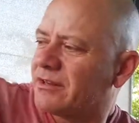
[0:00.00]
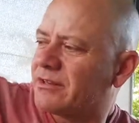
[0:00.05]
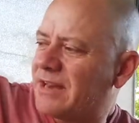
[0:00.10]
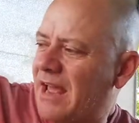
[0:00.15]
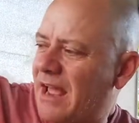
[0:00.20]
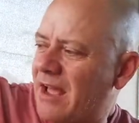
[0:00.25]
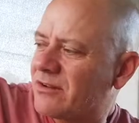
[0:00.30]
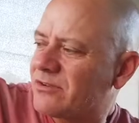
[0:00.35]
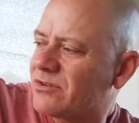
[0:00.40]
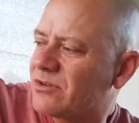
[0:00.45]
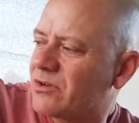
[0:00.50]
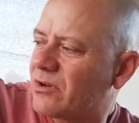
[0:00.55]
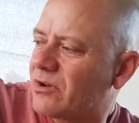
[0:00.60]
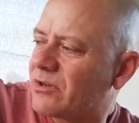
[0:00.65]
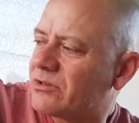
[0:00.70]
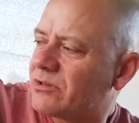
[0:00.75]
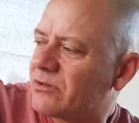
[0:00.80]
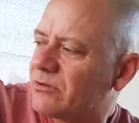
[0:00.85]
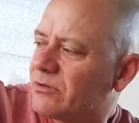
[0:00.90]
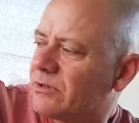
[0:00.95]
The
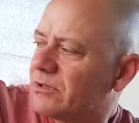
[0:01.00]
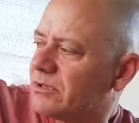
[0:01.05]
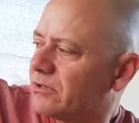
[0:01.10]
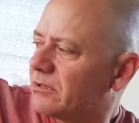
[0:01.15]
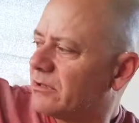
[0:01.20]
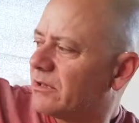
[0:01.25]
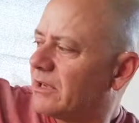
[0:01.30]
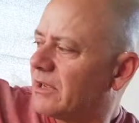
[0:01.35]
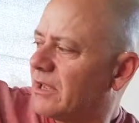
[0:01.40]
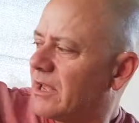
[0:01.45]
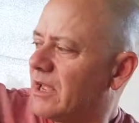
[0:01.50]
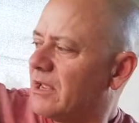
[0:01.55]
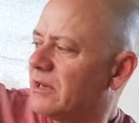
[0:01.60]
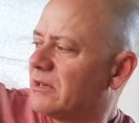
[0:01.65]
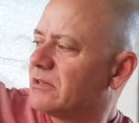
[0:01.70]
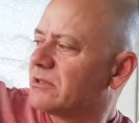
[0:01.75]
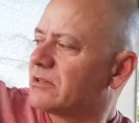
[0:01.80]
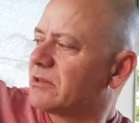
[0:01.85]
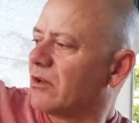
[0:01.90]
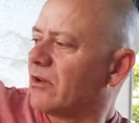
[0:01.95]
downside to it,
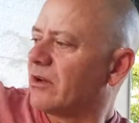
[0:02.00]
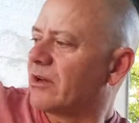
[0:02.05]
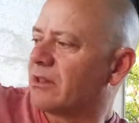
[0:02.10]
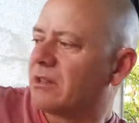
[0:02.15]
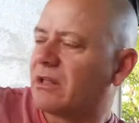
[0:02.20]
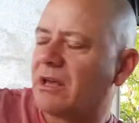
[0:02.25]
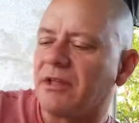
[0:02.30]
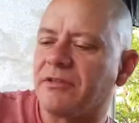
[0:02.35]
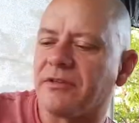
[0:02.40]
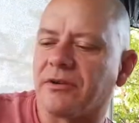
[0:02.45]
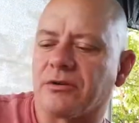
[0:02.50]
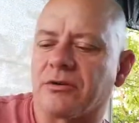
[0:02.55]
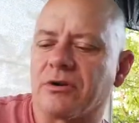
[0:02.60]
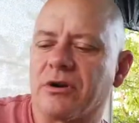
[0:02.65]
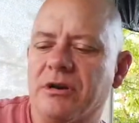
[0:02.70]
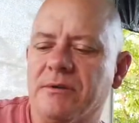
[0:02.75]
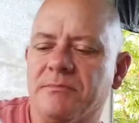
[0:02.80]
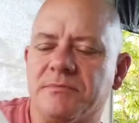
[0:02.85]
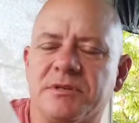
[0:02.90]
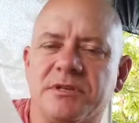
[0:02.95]
again, is like the other
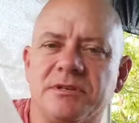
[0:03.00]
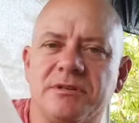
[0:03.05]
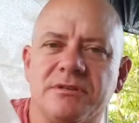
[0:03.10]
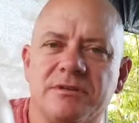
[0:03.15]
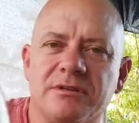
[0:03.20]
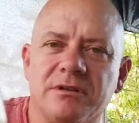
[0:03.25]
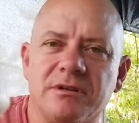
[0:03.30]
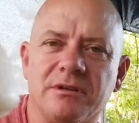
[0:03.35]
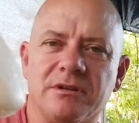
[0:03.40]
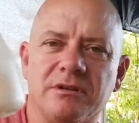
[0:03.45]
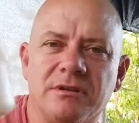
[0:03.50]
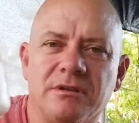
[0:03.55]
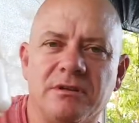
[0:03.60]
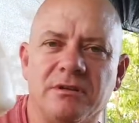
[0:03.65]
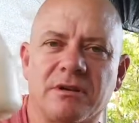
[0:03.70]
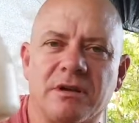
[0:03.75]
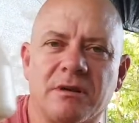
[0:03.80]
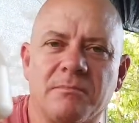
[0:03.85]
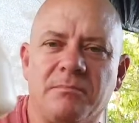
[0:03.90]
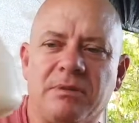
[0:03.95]
creams, is that
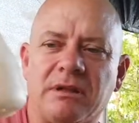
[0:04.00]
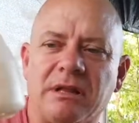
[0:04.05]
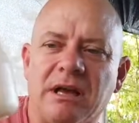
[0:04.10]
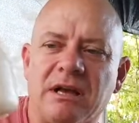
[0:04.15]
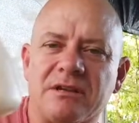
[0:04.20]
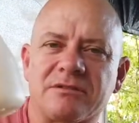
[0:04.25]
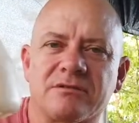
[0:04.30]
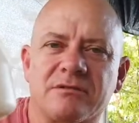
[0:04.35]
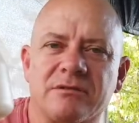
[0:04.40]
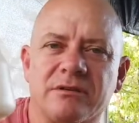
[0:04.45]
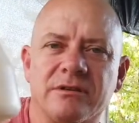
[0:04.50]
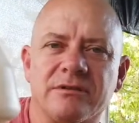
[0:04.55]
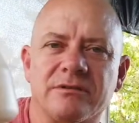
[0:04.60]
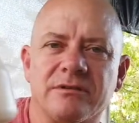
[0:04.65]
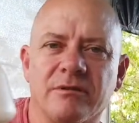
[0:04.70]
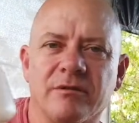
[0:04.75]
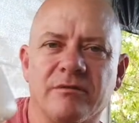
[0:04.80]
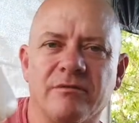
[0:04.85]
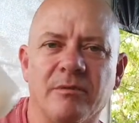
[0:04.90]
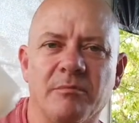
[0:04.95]
you're plastering
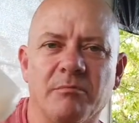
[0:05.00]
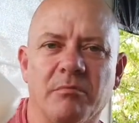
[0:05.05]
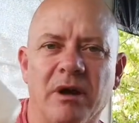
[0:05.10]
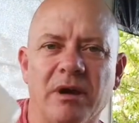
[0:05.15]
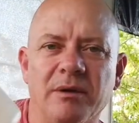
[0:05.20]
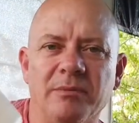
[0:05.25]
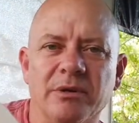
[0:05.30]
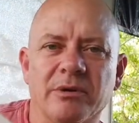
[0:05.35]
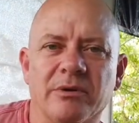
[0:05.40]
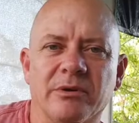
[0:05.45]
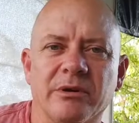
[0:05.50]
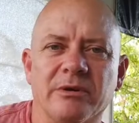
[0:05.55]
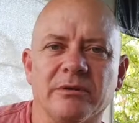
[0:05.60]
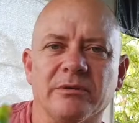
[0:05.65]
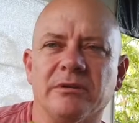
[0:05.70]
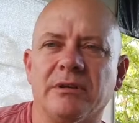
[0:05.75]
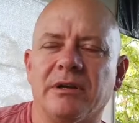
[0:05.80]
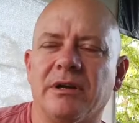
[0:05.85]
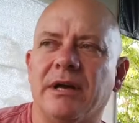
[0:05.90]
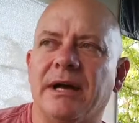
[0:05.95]
yourself with baby
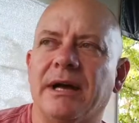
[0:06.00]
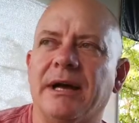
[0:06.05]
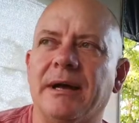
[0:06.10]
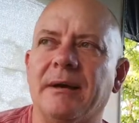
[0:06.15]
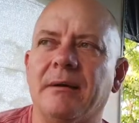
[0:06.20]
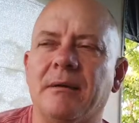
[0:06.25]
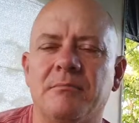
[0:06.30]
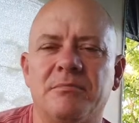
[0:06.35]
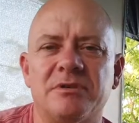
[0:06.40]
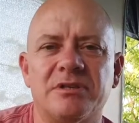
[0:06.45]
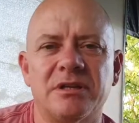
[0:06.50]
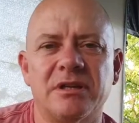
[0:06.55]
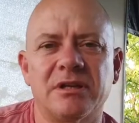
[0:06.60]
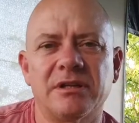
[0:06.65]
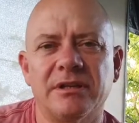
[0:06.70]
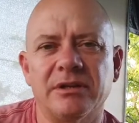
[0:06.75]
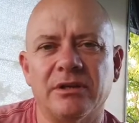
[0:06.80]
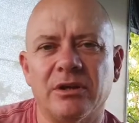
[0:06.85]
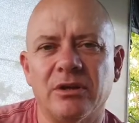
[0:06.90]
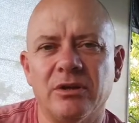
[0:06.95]
oil, um,
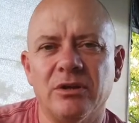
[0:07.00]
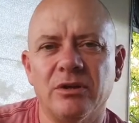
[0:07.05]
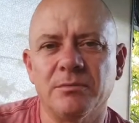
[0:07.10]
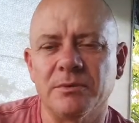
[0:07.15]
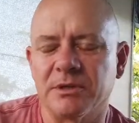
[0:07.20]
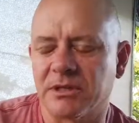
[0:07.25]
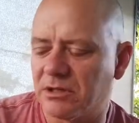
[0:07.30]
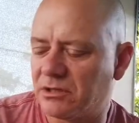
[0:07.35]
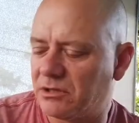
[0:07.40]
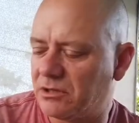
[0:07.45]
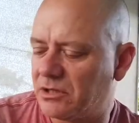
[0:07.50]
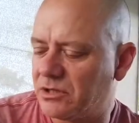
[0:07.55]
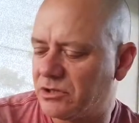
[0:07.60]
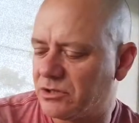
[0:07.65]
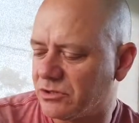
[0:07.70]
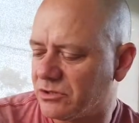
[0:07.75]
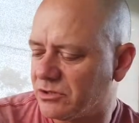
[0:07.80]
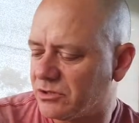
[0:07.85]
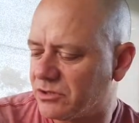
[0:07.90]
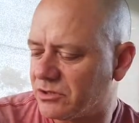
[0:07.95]
particularly in the humid
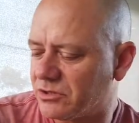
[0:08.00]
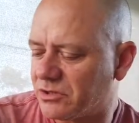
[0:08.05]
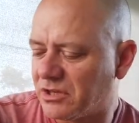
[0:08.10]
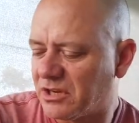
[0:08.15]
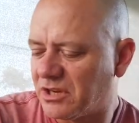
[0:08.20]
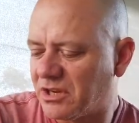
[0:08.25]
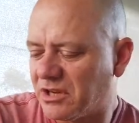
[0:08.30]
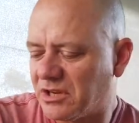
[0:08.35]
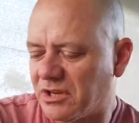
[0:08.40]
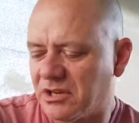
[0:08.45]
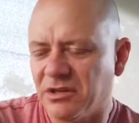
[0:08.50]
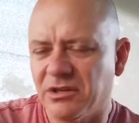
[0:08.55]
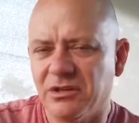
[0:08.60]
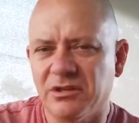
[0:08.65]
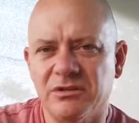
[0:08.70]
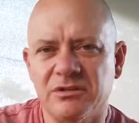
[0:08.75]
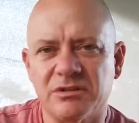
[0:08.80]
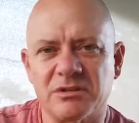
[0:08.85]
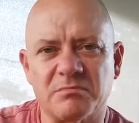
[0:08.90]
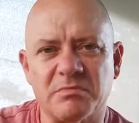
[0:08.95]
conditions.
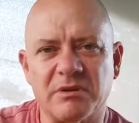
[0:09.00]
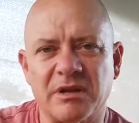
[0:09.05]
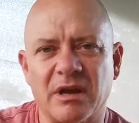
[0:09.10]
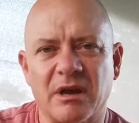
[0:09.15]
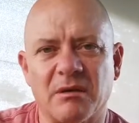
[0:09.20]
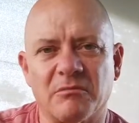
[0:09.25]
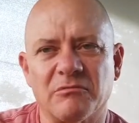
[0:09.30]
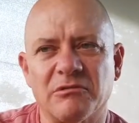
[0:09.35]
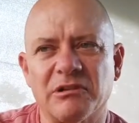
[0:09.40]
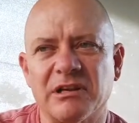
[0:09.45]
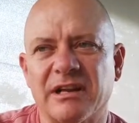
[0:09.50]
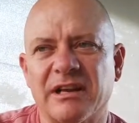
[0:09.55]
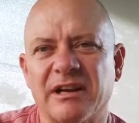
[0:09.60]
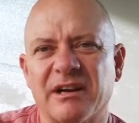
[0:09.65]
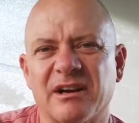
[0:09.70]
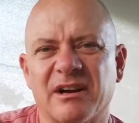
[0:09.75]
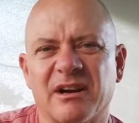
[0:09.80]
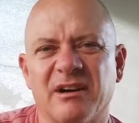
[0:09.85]
You just become really